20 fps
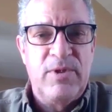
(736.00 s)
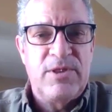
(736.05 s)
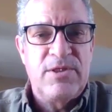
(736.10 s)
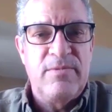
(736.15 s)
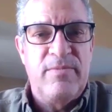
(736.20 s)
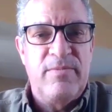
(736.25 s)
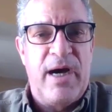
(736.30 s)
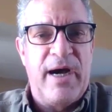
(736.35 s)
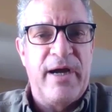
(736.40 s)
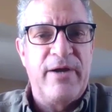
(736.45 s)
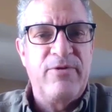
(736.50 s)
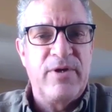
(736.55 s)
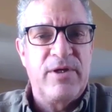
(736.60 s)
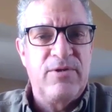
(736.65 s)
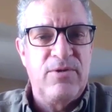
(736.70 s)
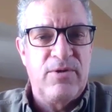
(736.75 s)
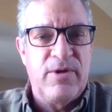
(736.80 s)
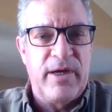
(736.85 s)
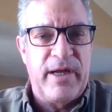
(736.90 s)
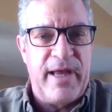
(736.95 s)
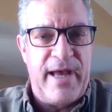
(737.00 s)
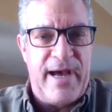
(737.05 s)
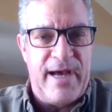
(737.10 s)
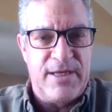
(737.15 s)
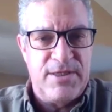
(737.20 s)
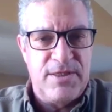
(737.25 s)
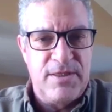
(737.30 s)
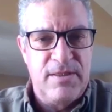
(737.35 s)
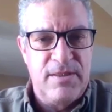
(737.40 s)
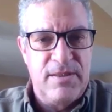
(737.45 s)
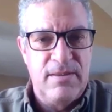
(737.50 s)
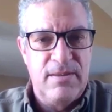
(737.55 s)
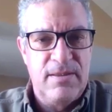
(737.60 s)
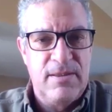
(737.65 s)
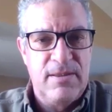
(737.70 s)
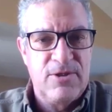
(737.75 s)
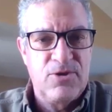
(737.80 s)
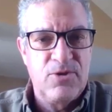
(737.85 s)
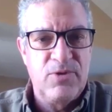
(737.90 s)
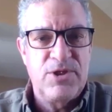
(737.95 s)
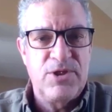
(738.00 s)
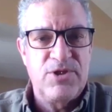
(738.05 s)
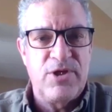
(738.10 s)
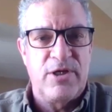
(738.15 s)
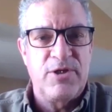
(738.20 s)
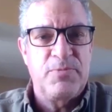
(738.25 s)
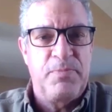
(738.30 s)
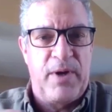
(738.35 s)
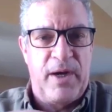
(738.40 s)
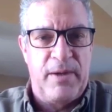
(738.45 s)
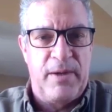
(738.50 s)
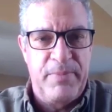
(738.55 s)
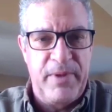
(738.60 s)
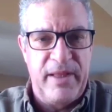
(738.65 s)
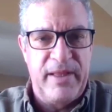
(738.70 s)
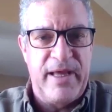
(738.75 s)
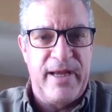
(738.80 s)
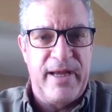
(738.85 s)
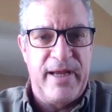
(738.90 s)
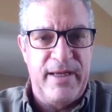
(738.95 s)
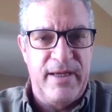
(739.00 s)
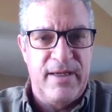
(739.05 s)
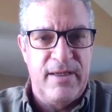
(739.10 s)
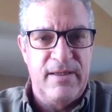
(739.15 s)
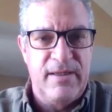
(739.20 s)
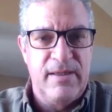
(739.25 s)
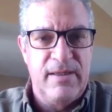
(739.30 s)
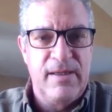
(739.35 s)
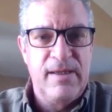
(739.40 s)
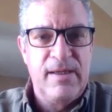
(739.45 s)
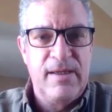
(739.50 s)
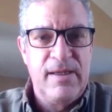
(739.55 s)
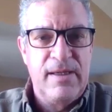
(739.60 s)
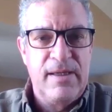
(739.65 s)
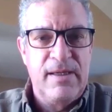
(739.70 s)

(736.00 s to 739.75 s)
with some hydrochloric acid. So it starts pumping that in,